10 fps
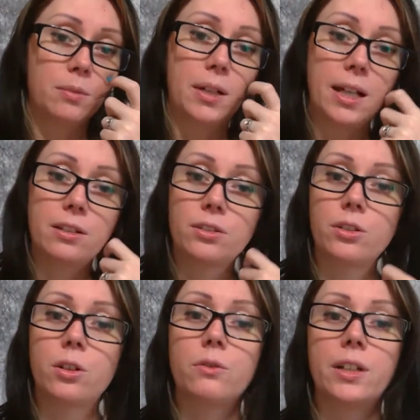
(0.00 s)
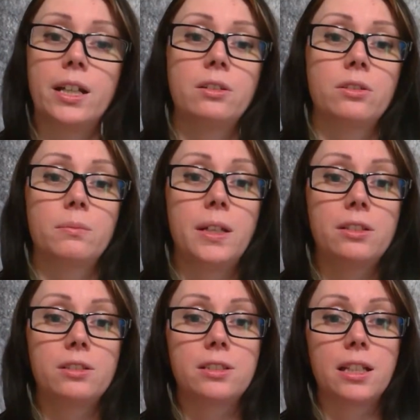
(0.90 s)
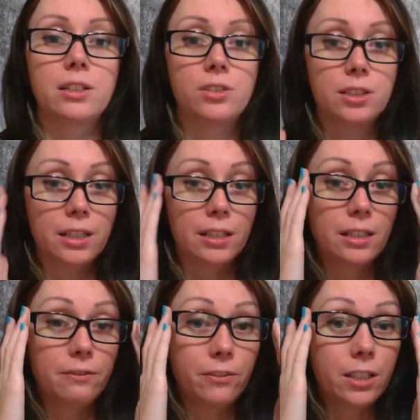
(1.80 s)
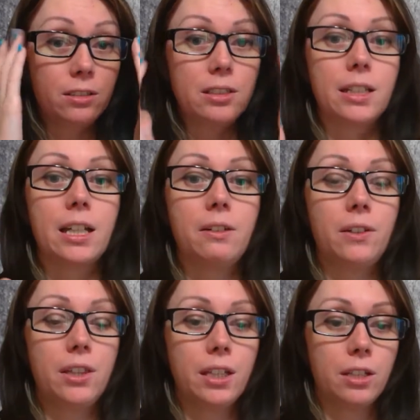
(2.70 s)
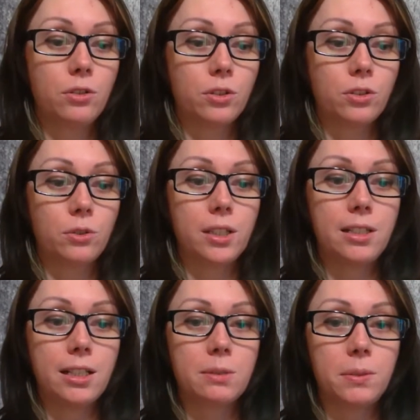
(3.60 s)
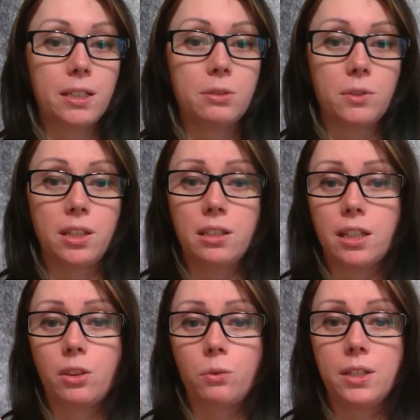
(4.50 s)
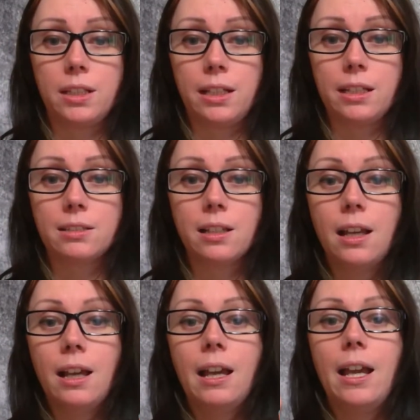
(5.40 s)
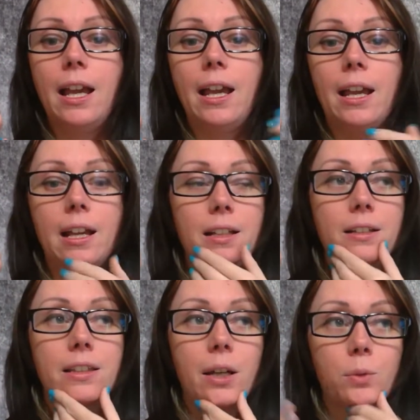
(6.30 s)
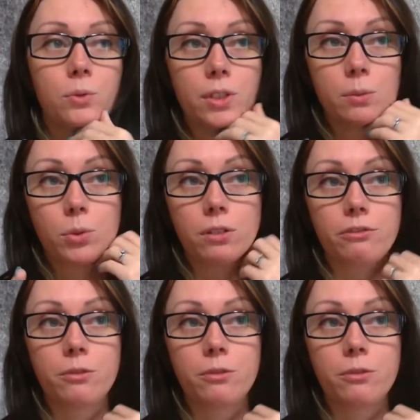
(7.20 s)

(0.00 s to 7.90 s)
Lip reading: my editor over at 8 Little Pages said, she's like, it feels like everything in your story takes place within like 3 days. And that was really important